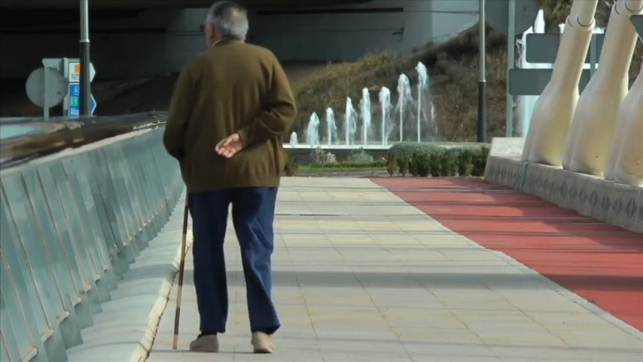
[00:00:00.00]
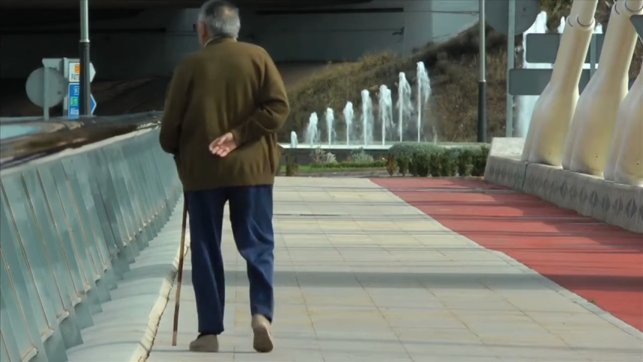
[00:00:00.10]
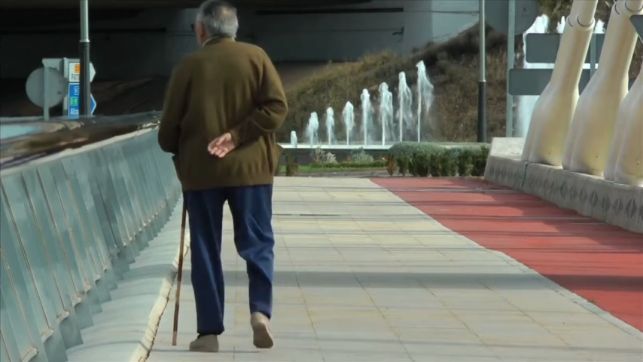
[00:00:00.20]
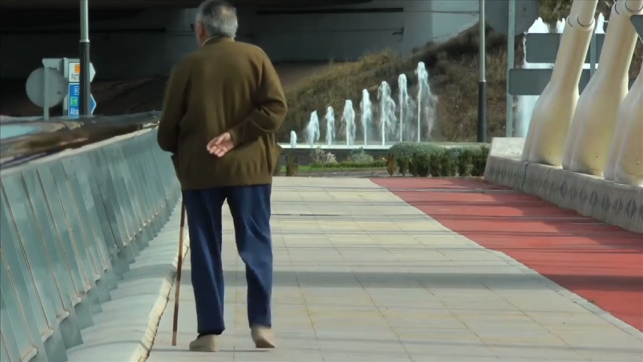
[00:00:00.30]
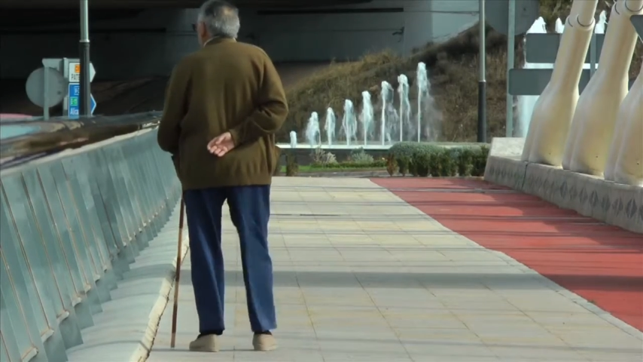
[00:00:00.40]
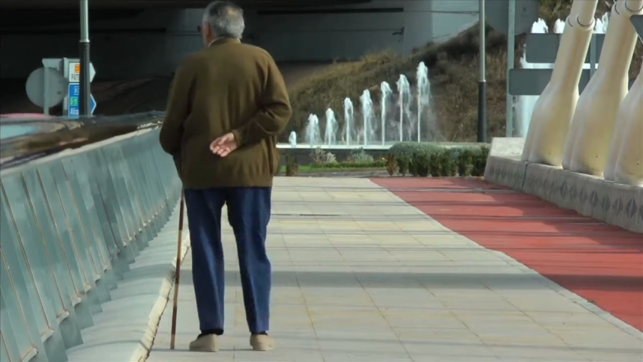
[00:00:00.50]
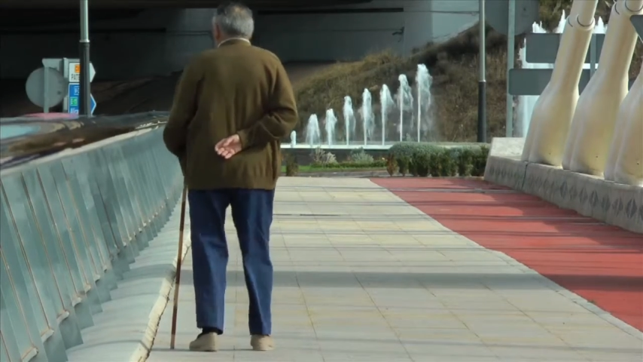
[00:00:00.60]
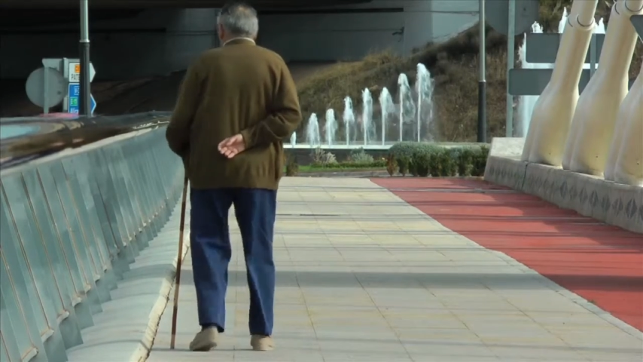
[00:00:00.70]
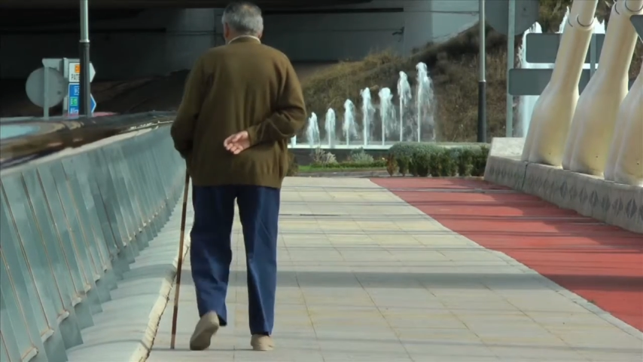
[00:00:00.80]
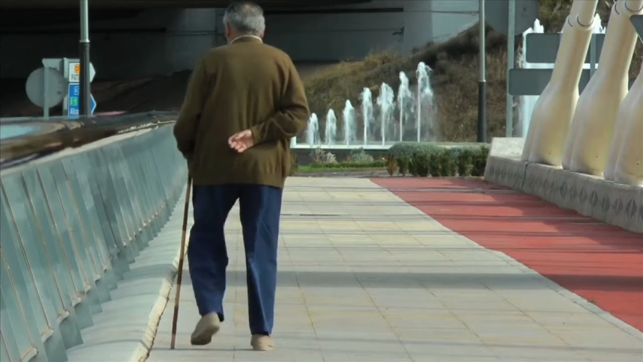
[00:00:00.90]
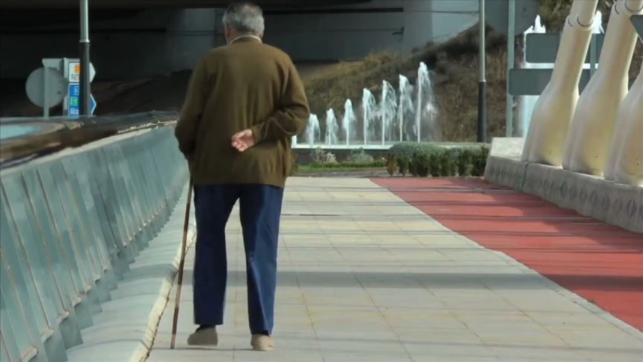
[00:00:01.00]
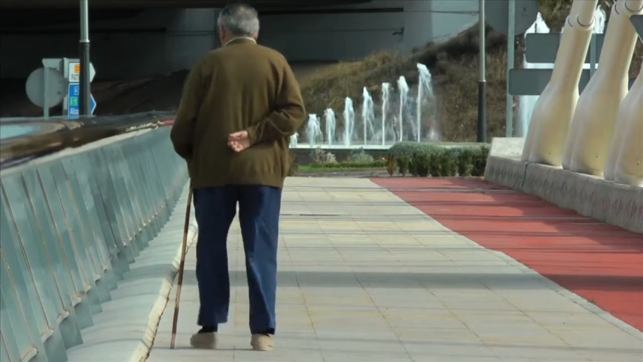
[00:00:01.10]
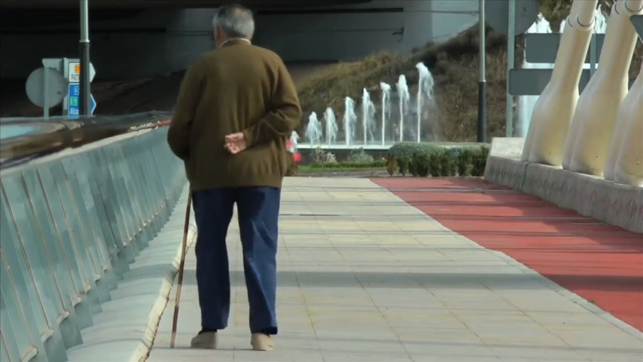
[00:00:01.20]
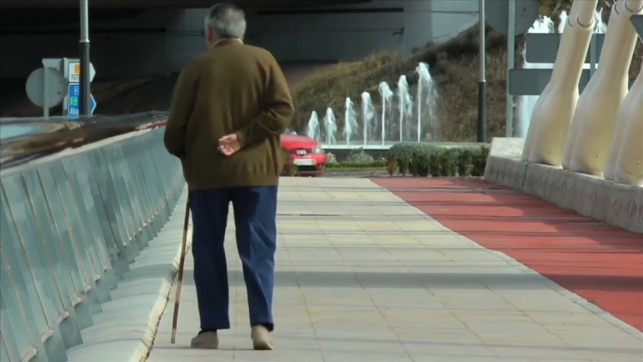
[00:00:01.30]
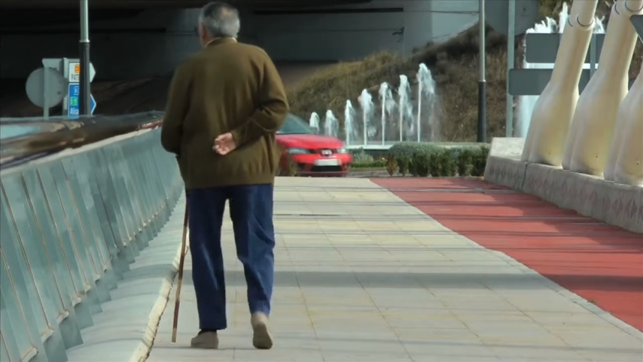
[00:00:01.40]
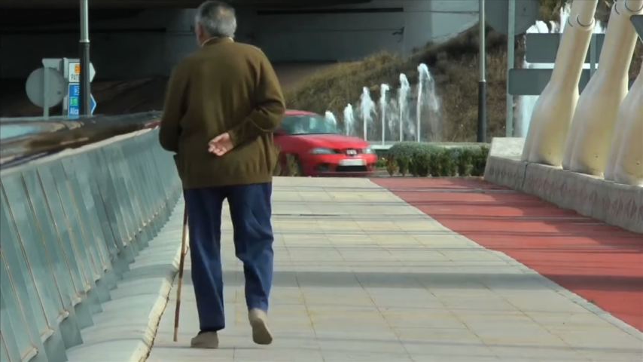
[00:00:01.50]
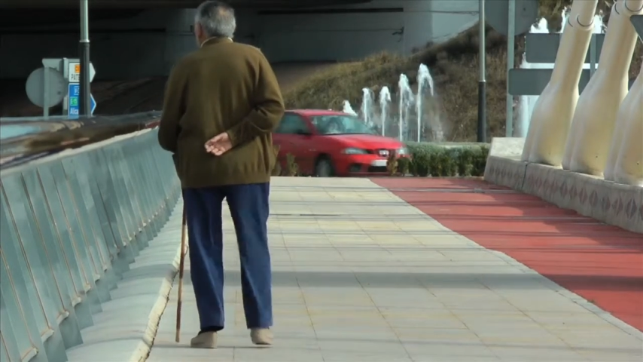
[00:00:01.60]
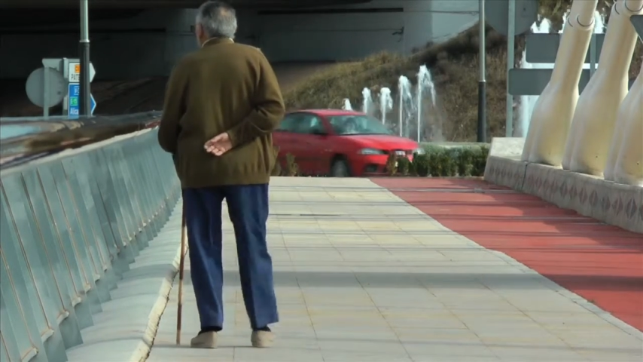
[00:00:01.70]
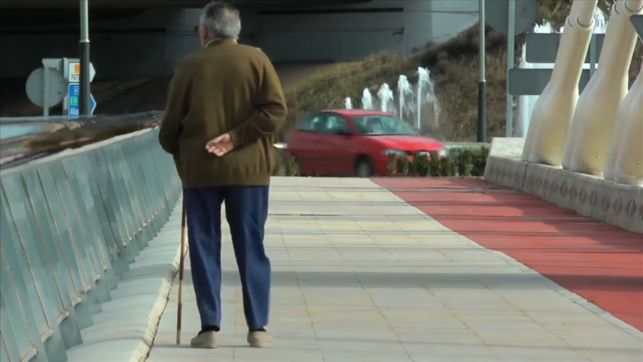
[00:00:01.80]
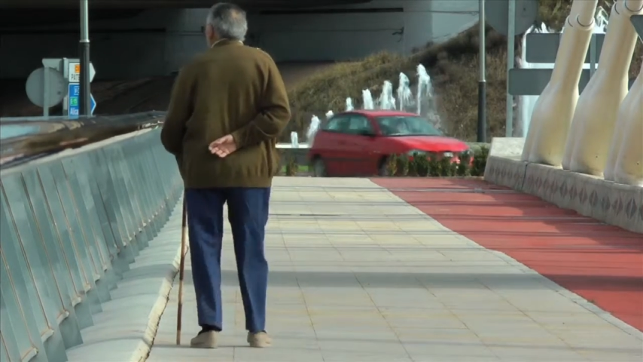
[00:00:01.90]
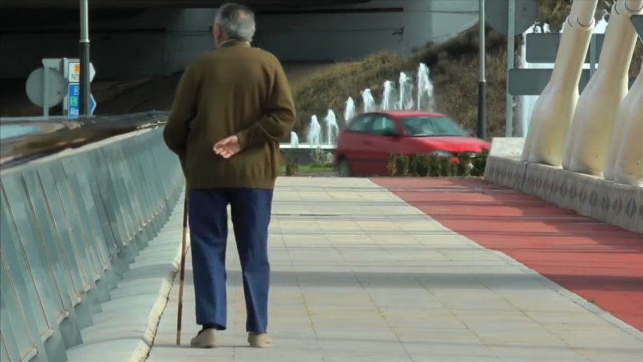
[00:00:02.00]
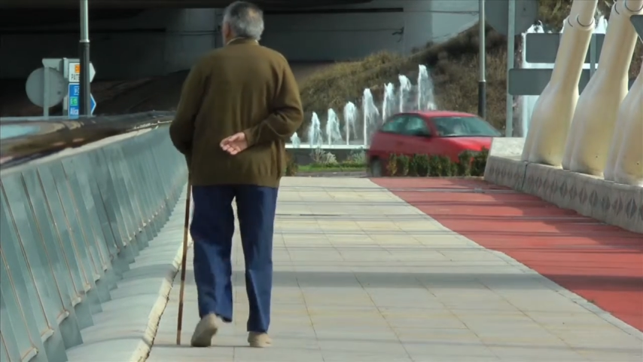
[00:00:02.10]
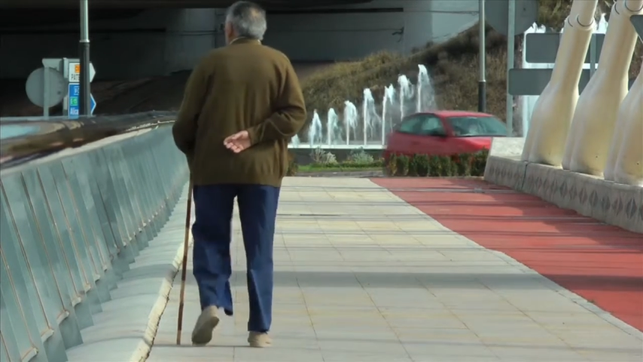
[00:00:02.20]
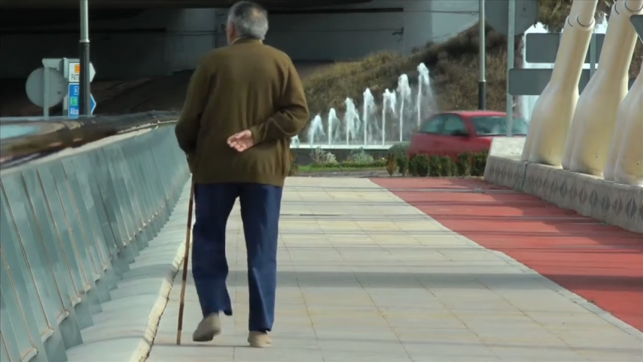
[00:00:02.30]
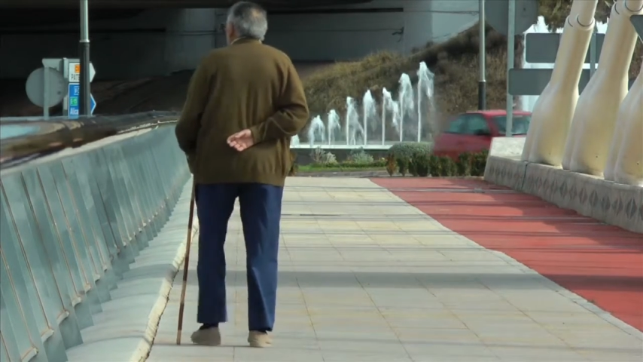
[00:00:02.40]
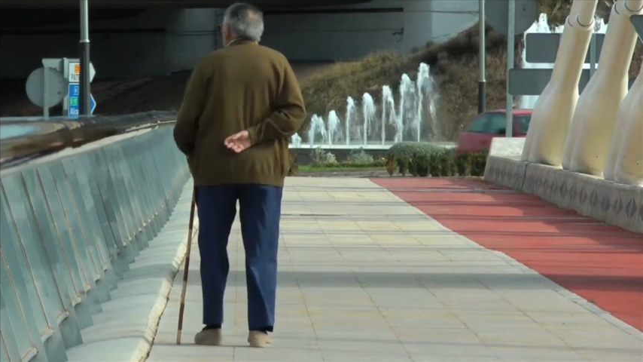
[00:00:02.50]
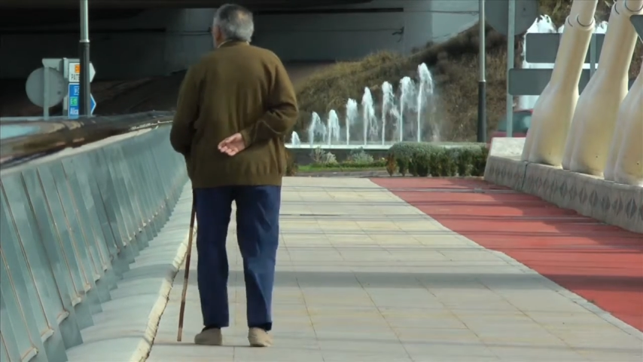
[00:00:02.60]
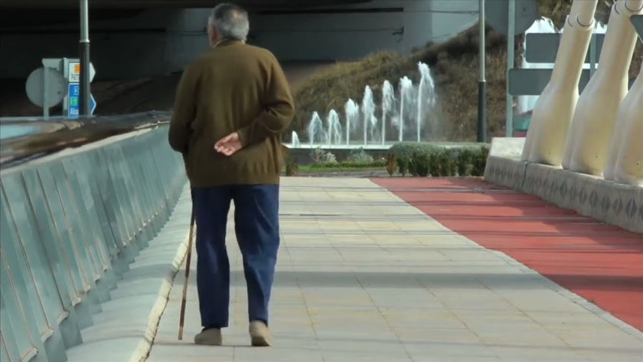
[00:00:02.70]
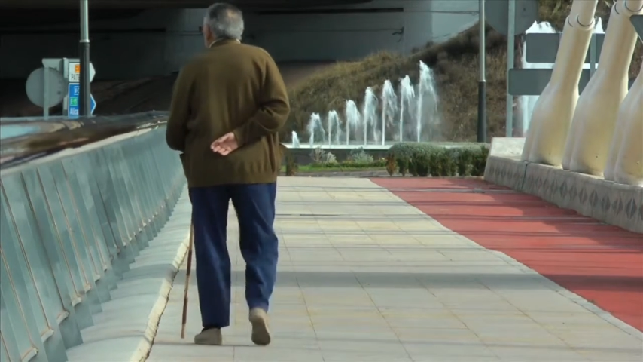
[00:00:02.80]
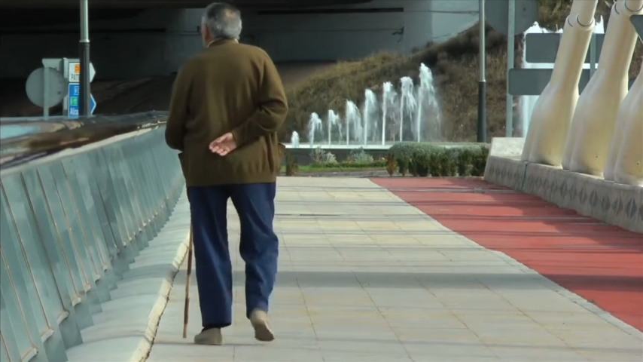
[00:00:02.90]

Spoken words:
No face is visible, so there are no lips to read.